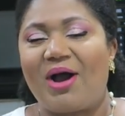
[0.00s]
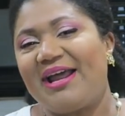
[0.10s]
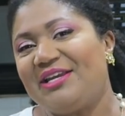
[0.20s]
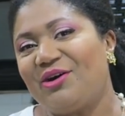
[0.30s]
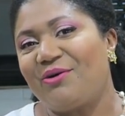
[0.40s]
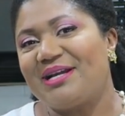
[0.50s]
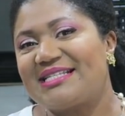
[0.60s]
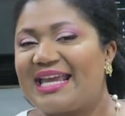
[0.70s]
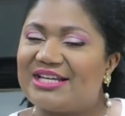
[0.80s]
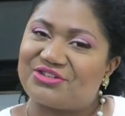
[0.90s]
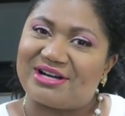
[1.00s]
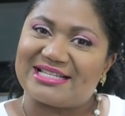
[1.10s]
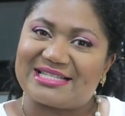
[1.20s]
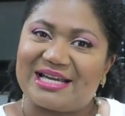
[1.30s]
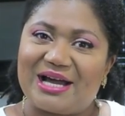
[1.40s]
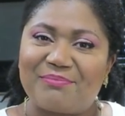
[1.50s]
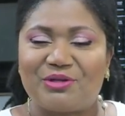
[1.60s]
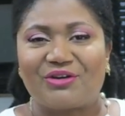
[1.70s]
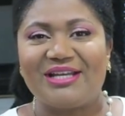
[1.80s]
why do you always get dressed up?